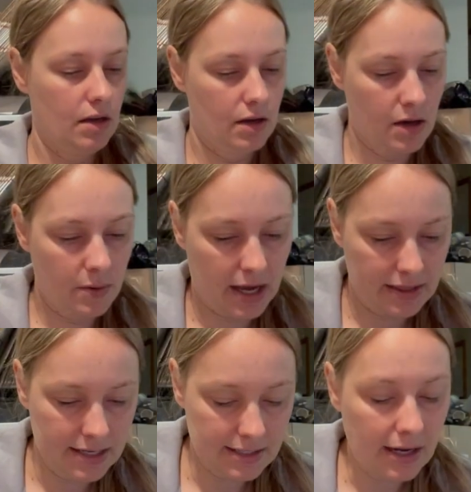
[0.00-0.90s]
Okay,
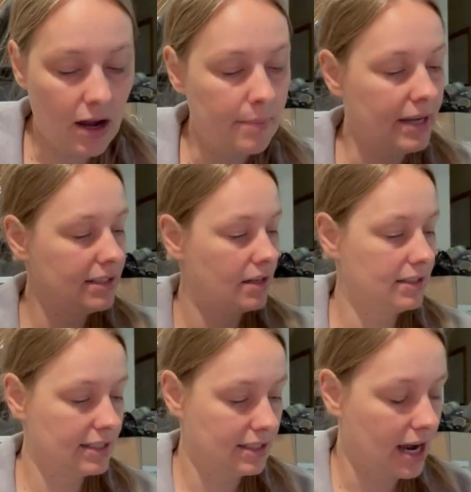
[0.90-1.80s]
this I got based on
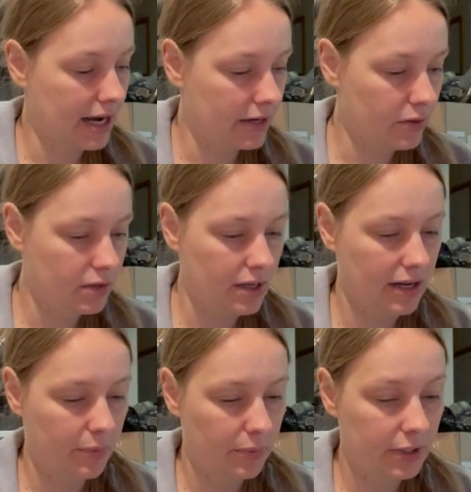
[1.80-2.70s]
style.
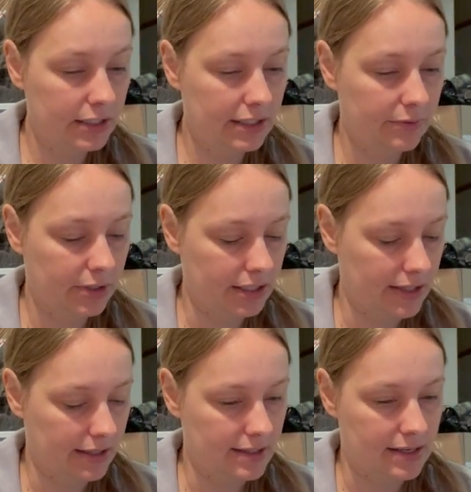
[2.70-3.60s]
I really, really
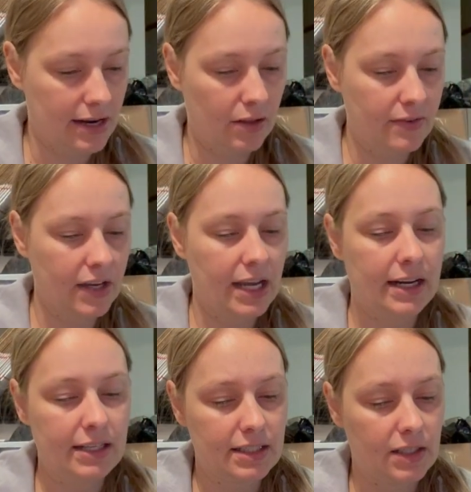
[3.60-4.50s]
like the style of it,
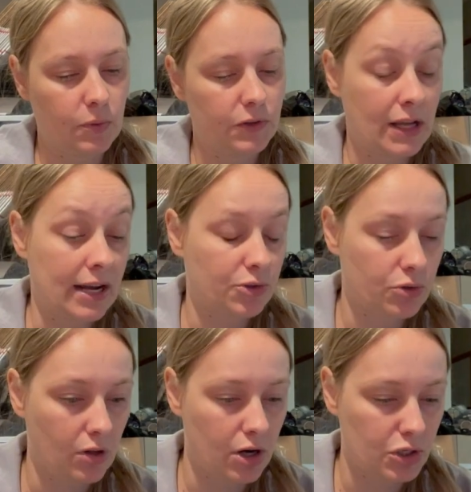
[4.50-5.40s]
and it's an extra
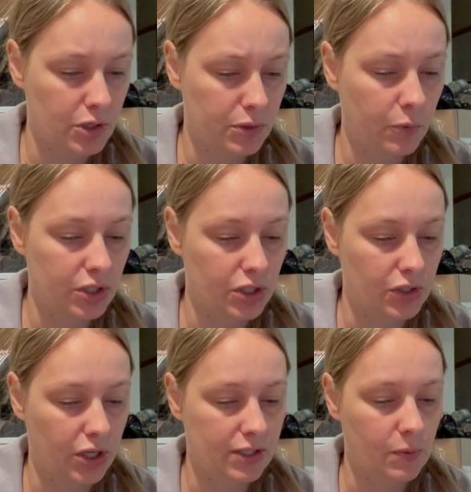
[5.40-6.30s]
large, which is
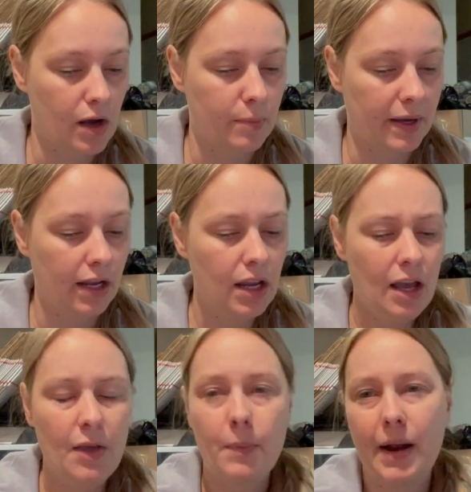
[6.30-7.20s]
good as well, but
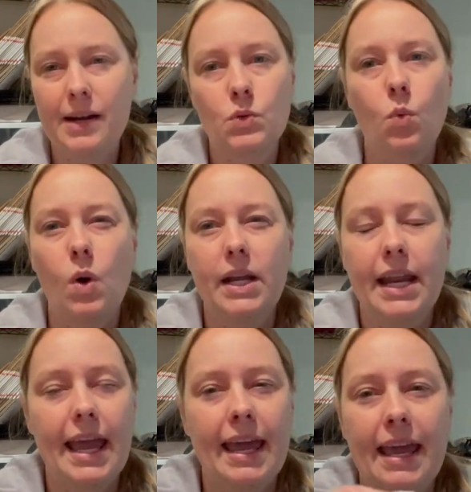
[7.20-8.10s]
the brand is one
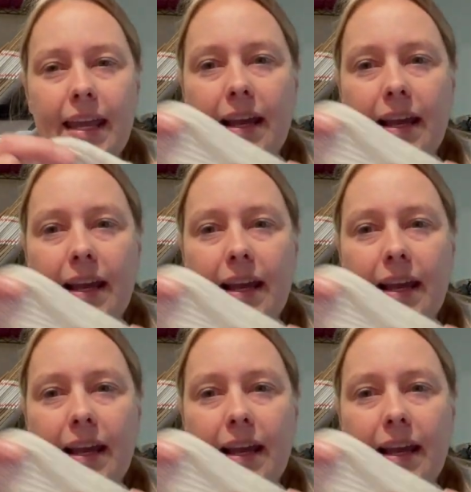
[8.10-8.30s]
A.